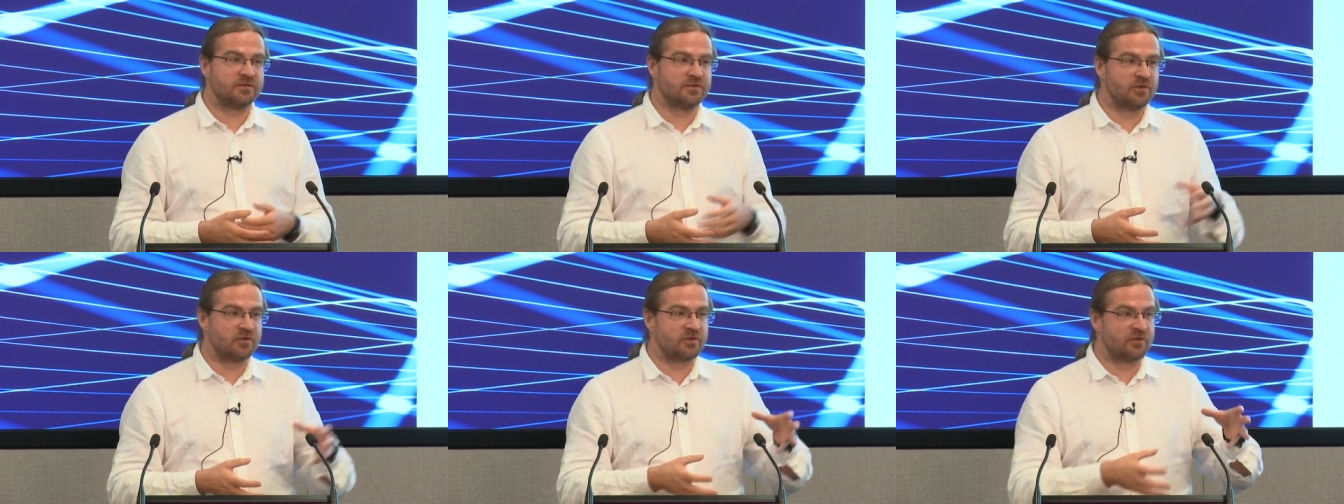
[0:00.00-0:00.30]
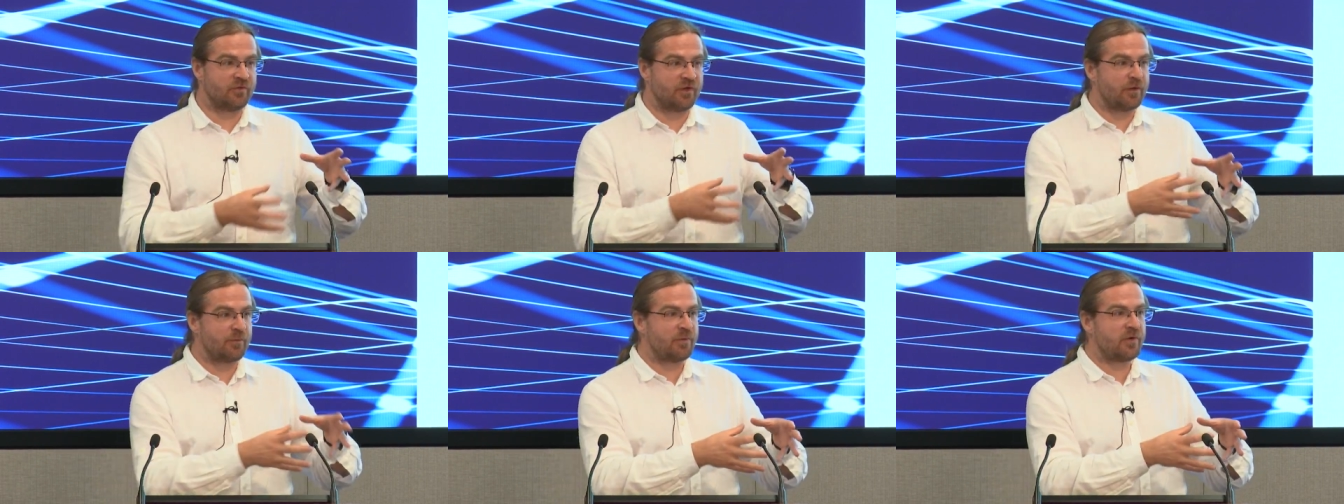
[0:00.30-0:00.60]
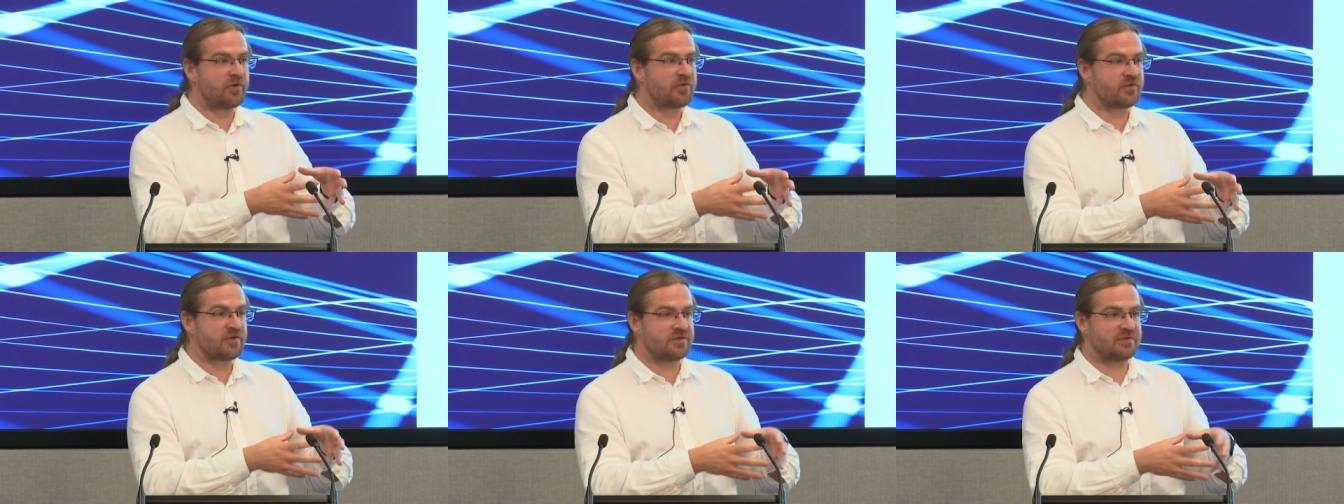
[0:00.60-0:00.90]
your
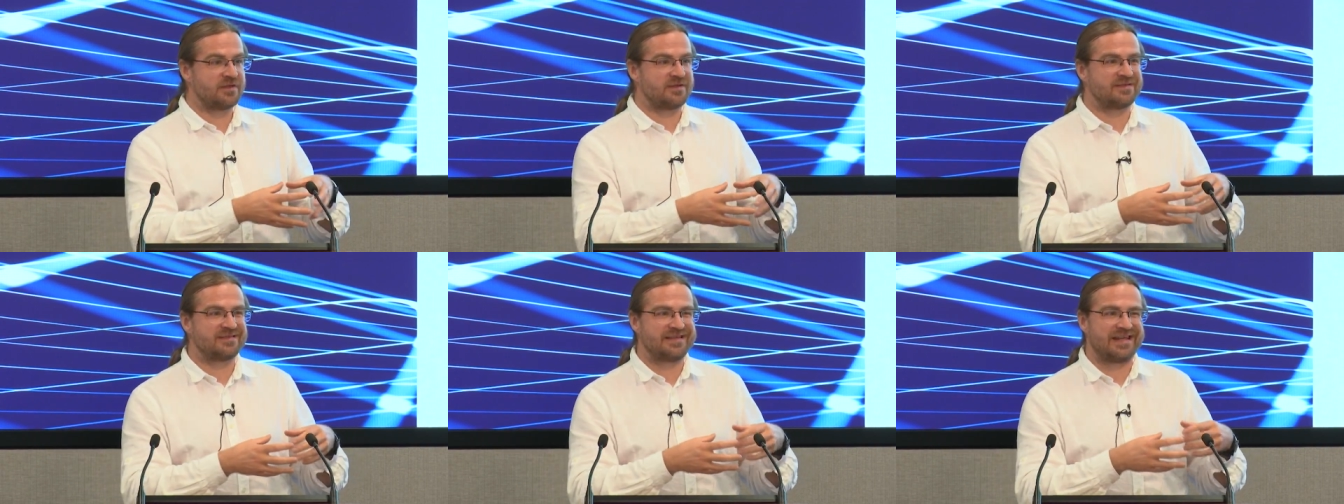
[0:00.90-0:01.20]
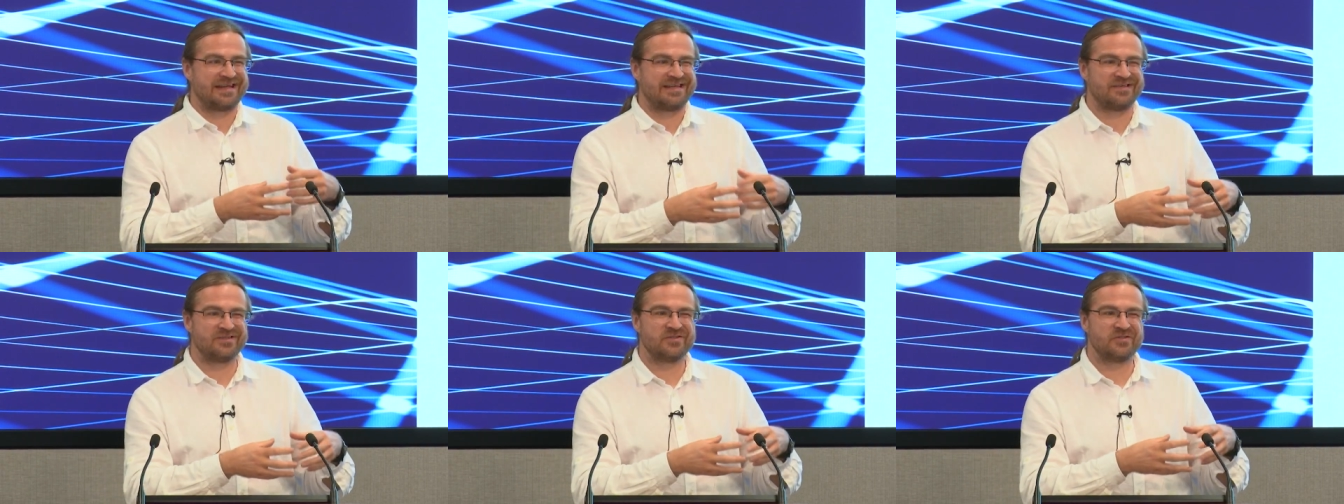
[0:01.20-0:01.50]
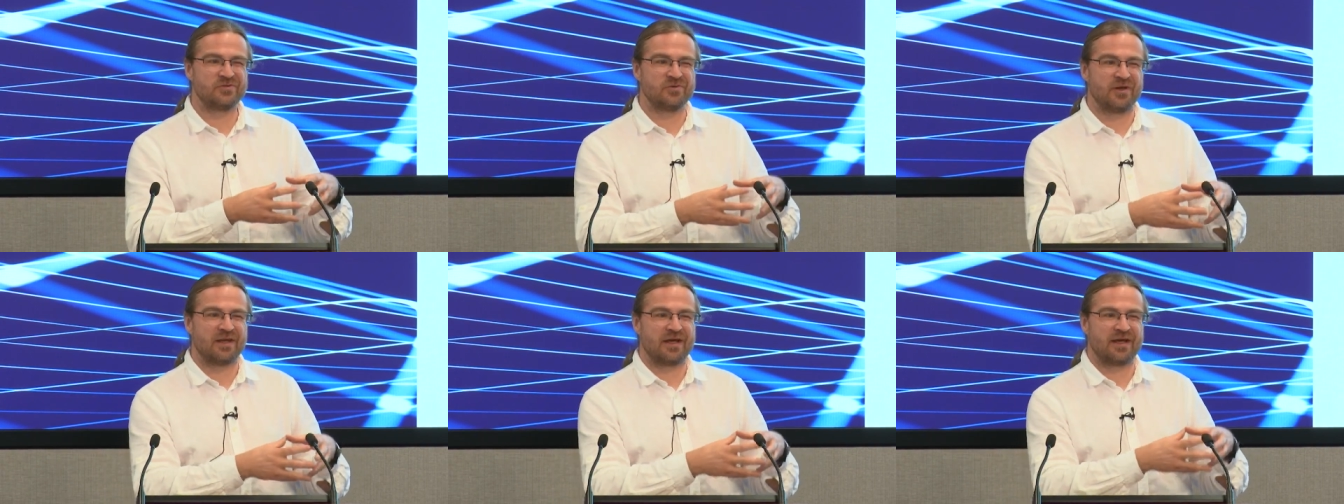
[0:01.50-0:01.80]
developers they tend
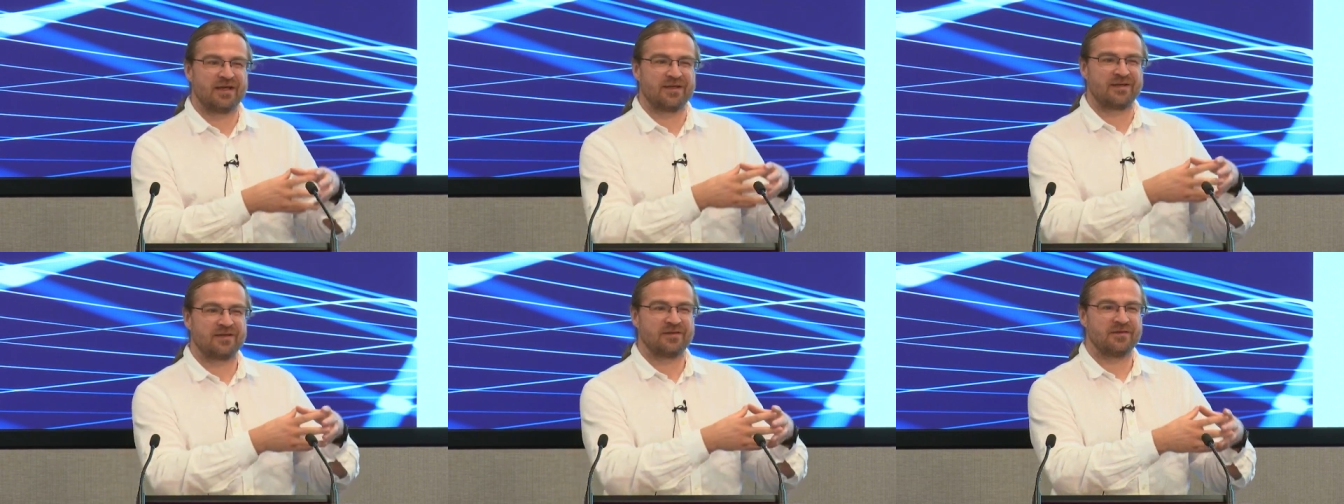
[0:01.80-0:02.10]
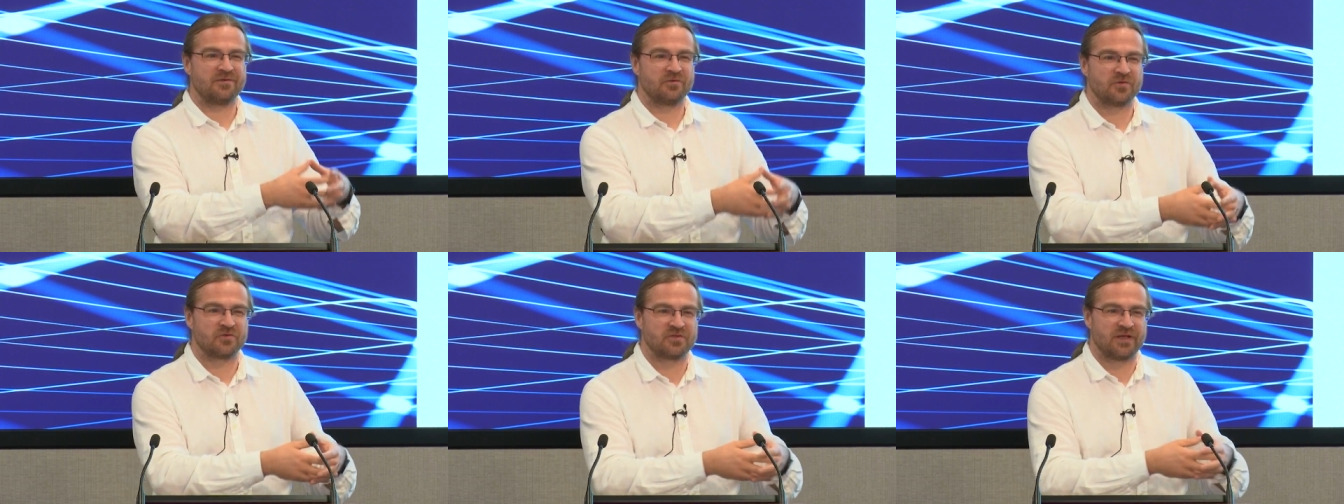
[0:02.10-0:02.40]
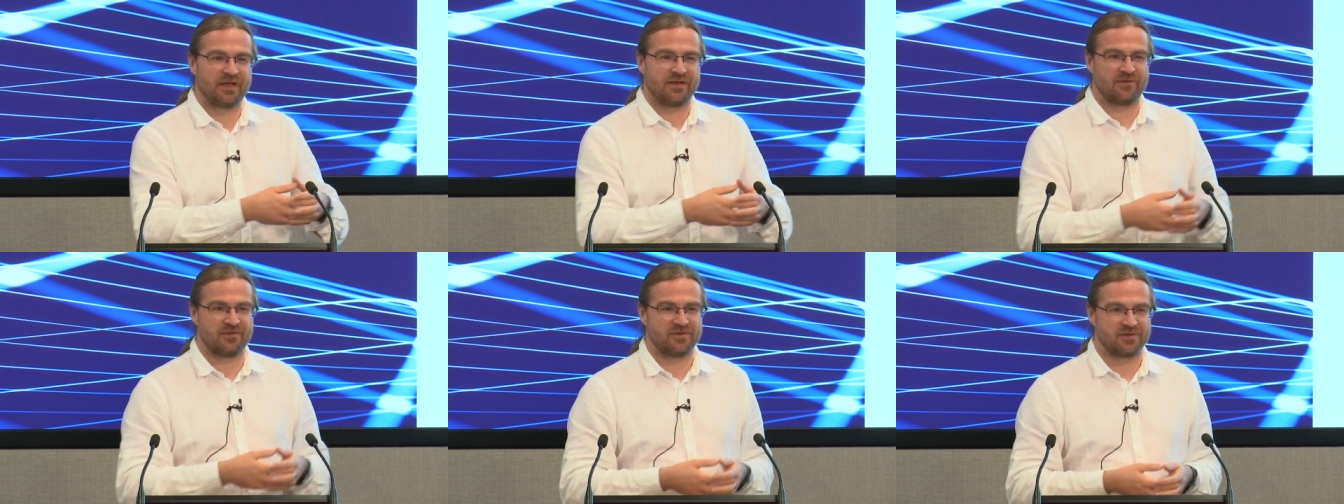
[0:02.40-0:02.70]
to like
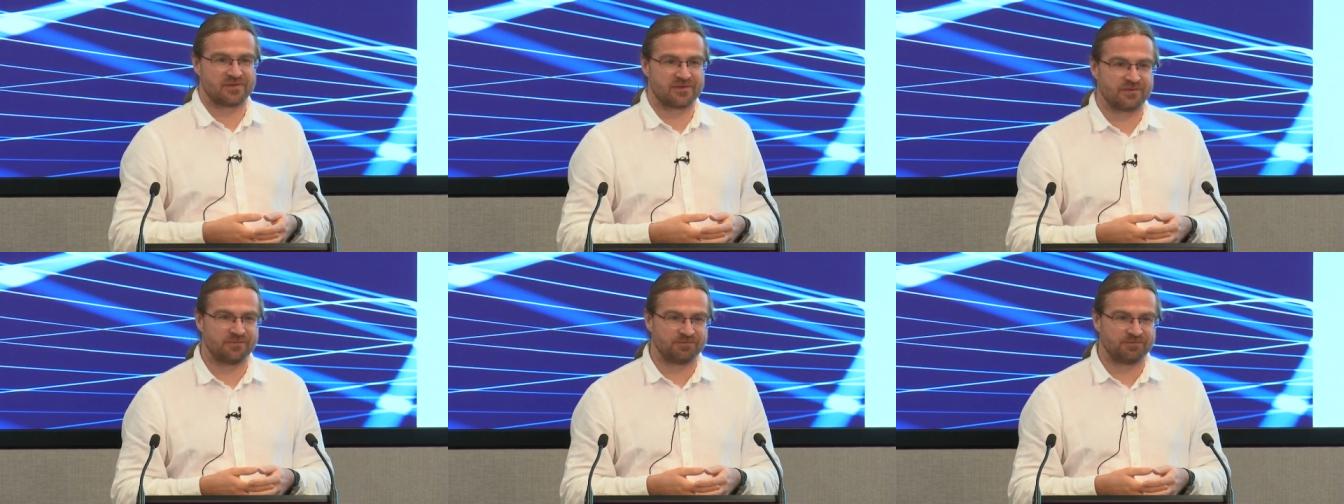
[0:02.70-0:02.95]
containers.